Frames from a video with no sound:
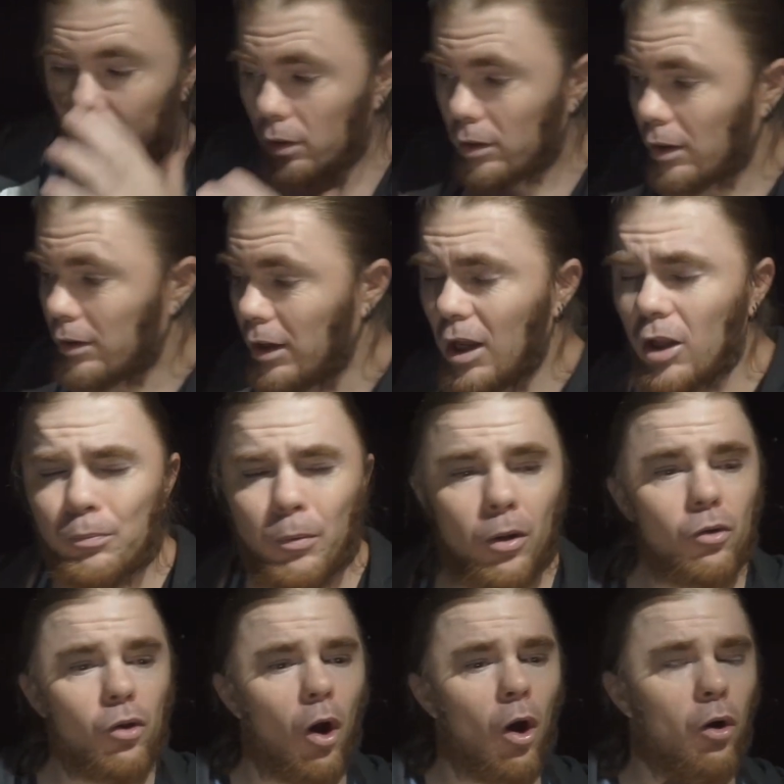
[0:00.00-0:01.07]
The Diaz
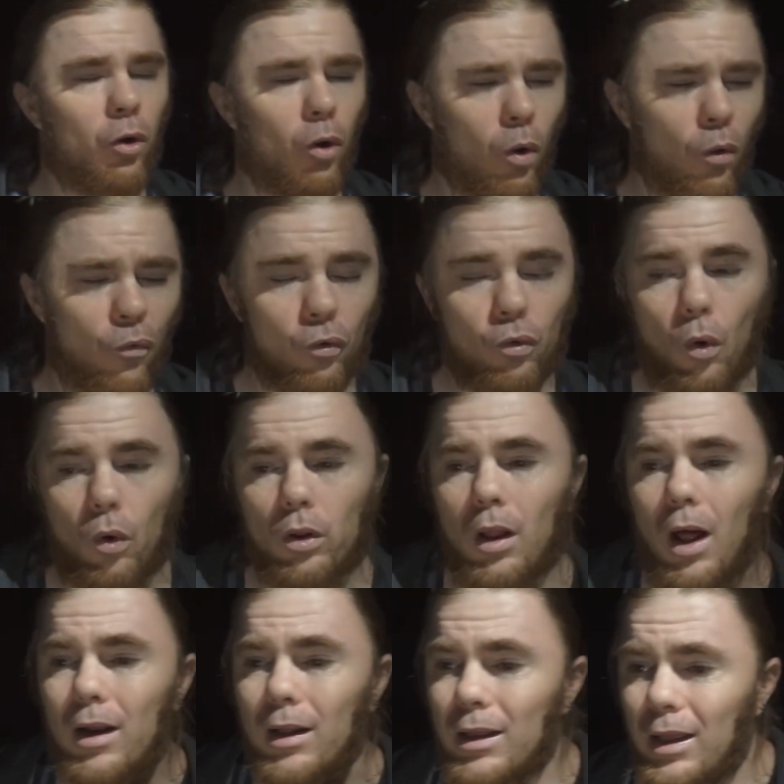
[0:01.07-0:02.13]
brothers aren't known for throwing a
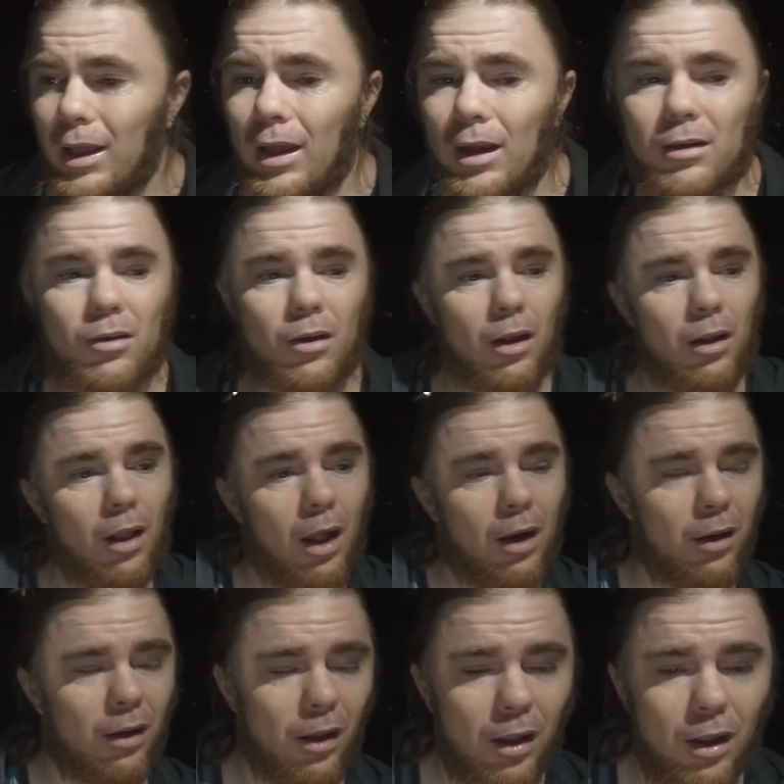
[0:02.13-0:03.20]
lot of kicks, a lot
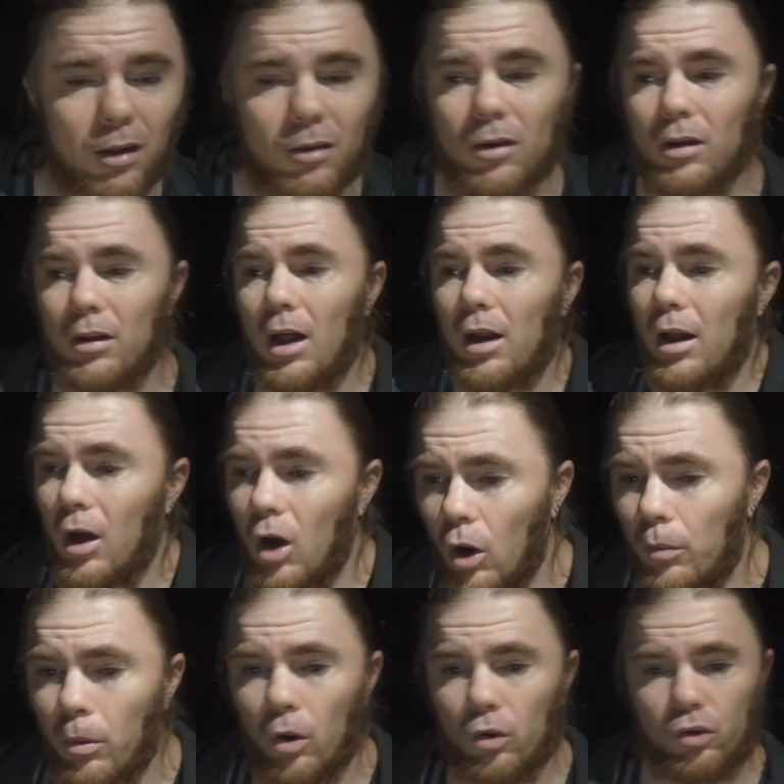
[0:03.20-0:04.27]
of knees, a lot of
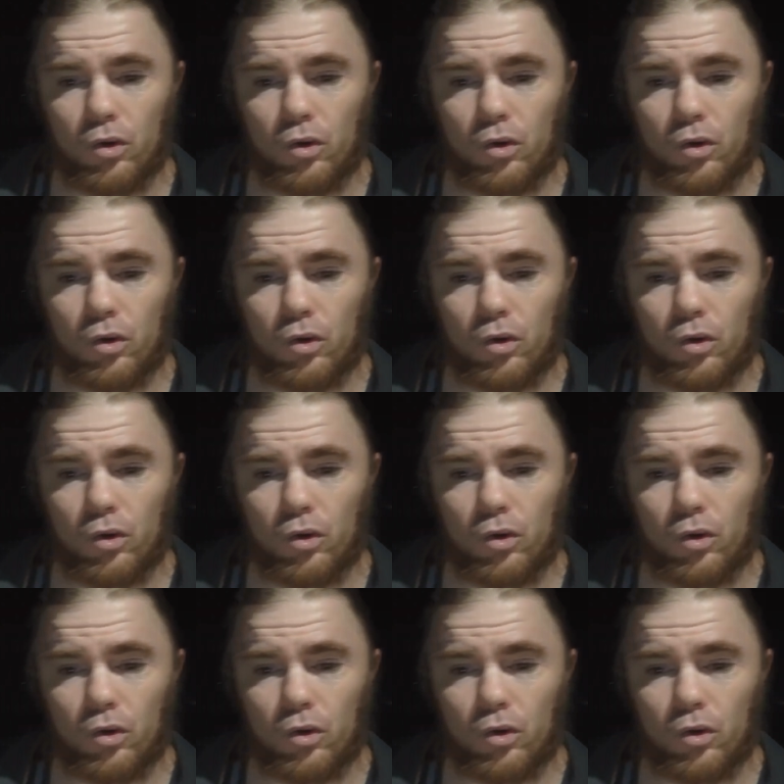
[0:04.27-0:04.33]
elbows.